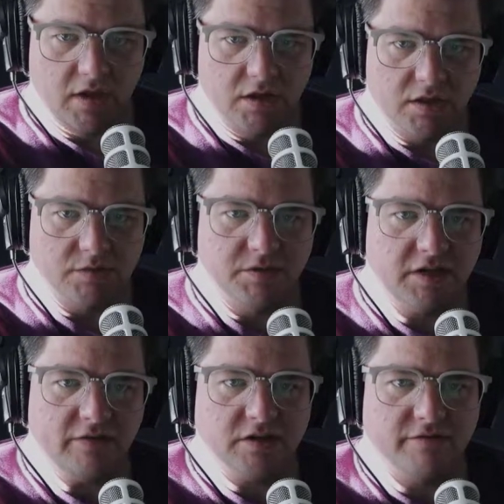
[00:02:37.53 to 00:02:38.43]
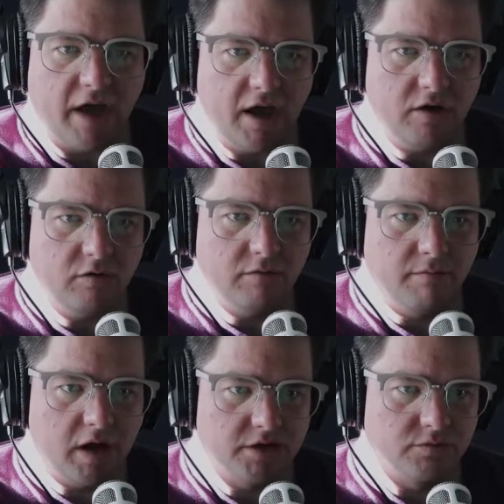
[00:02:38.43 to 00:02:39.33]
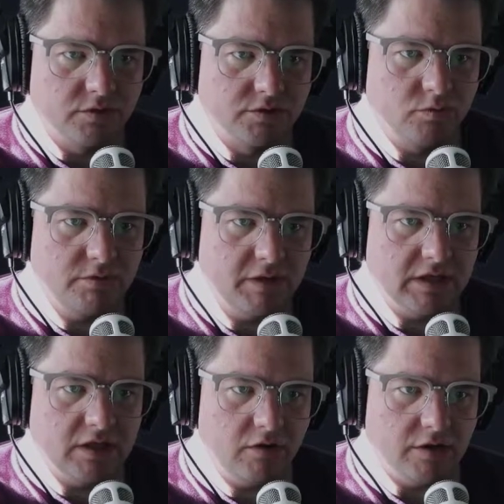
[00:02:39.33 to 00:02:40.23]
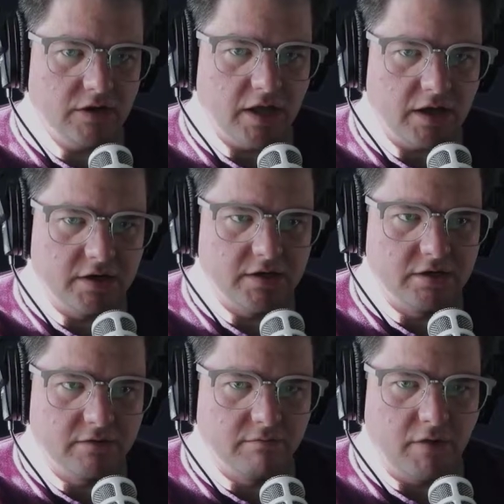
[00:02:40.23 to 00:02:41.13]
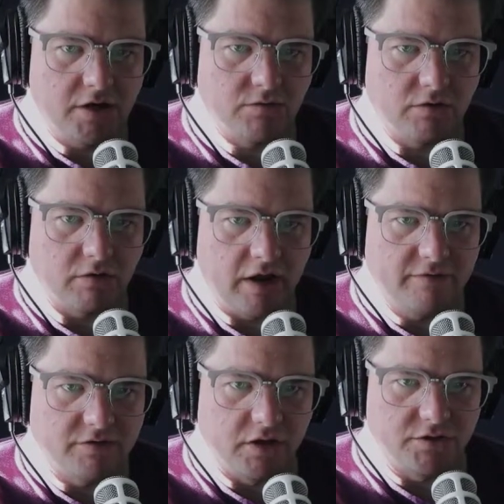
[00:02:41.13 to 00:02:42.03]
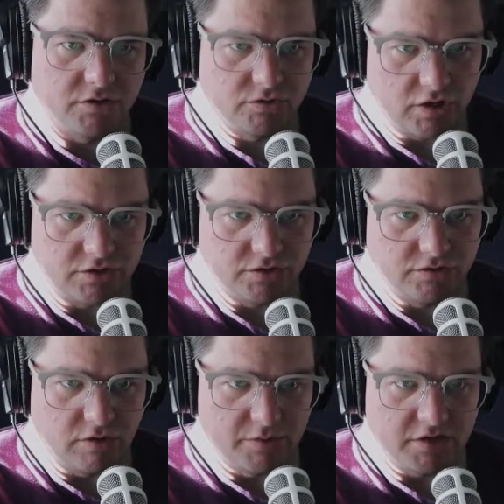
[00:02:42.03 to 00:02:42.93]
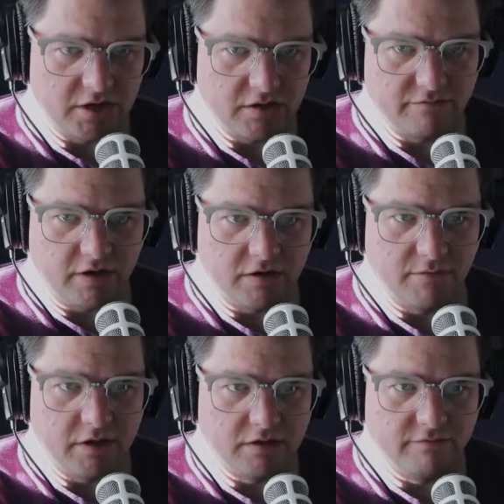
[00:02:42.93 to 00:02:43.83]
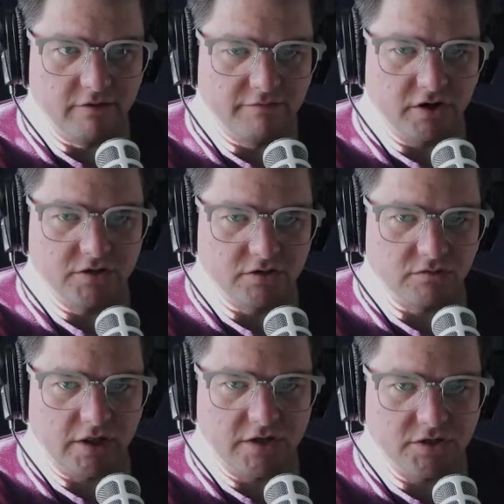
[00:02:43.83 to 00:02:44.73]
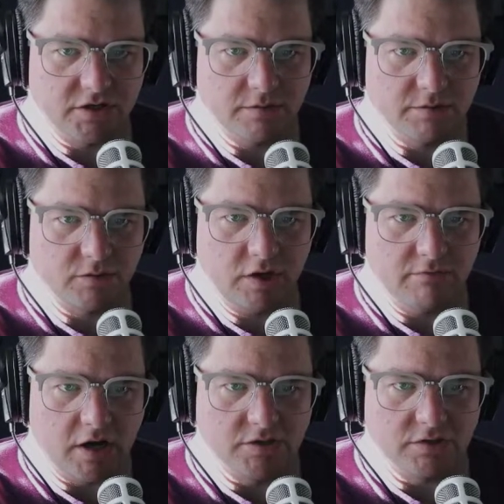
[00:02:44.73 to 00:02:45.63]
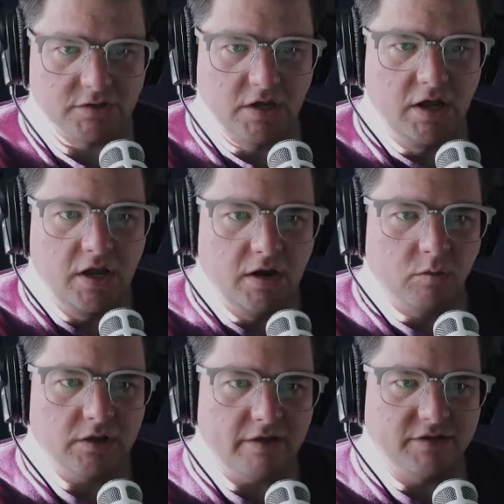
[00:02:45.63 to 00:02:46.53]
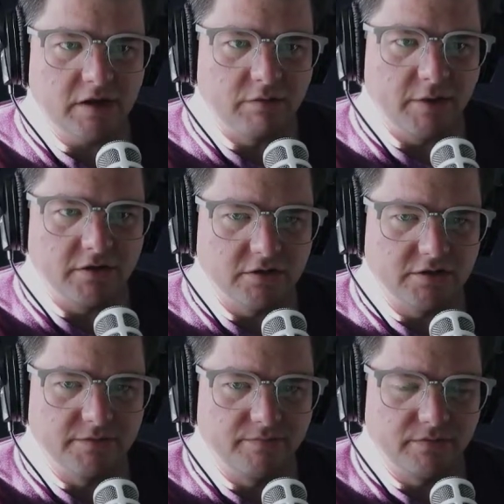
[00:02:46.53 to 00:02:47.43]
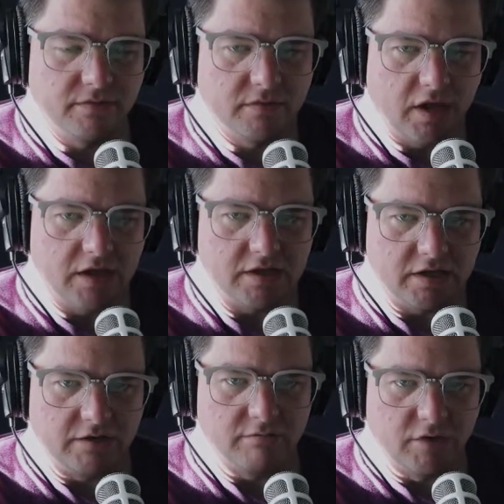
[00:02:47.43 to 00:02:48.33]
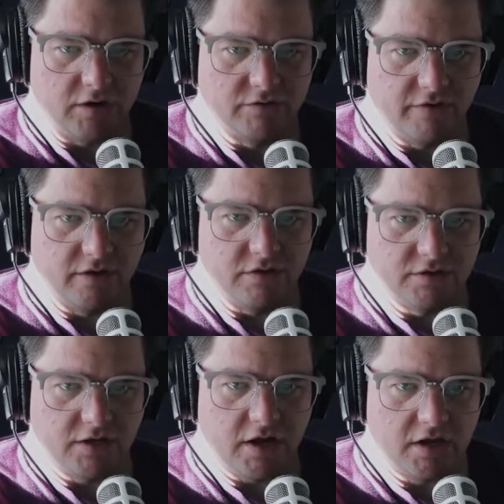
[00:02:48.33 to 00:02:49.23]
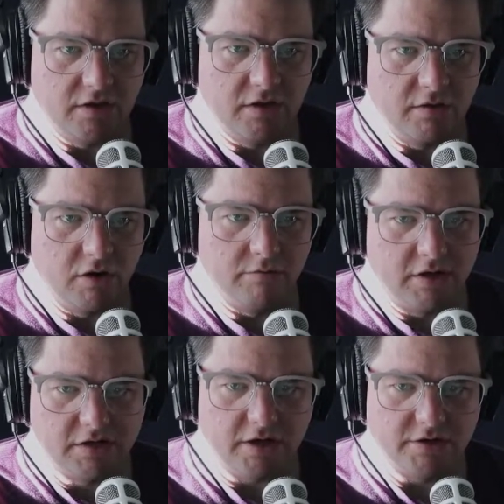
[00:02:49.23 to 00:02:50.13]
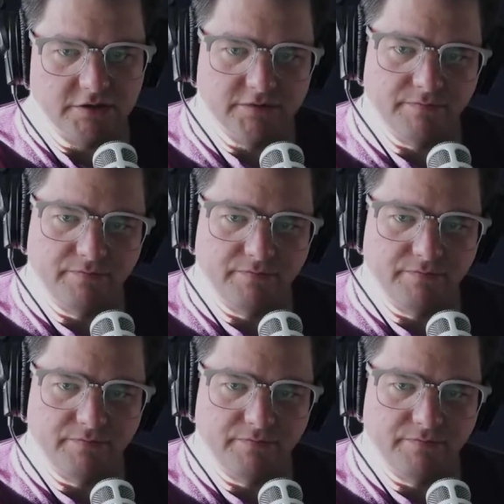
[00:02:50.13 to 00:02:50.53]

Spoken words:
The specifics of how modules would be loaded and module graphs, logical structures representing the functional relationships between modules, were left to implementers, i.e. browser vendors and the node maintainers.